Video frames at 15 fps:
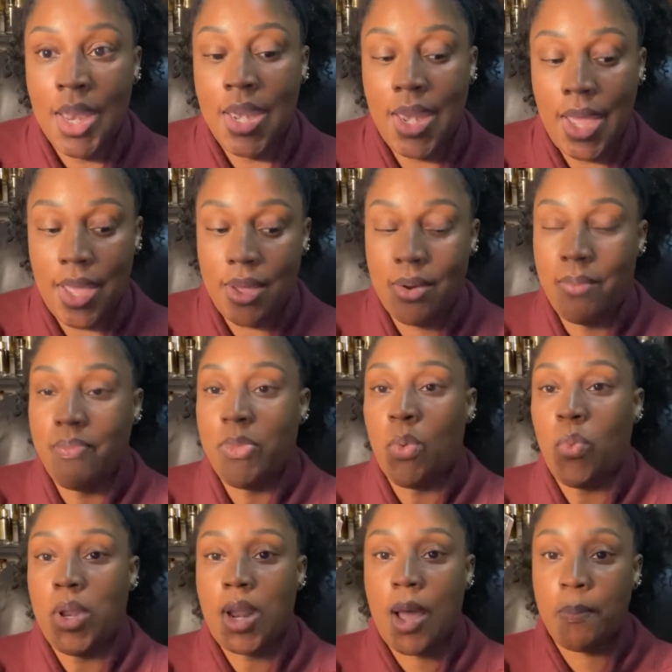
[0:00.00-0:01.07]
Now,
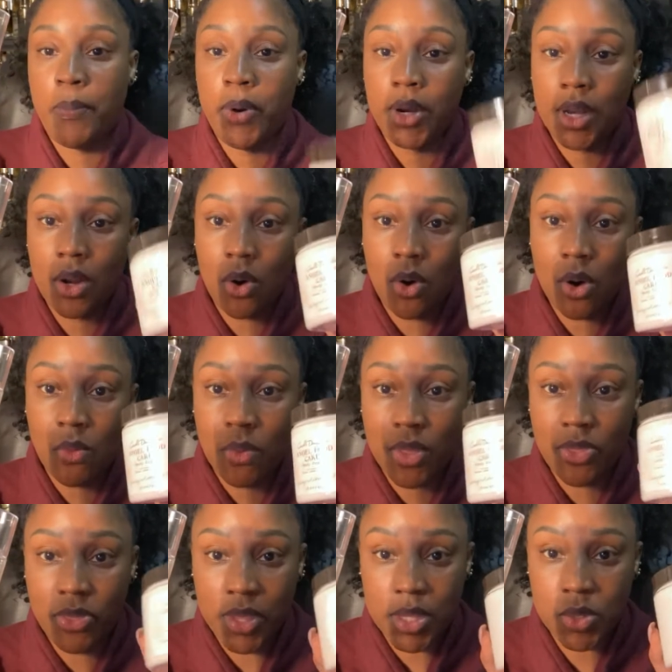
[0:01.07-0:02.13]
when I put it on
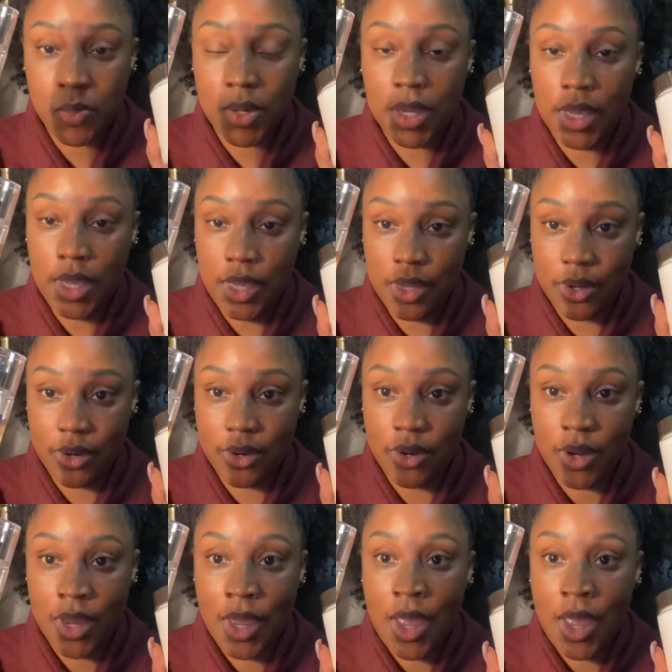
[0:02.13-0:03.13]
with this one here,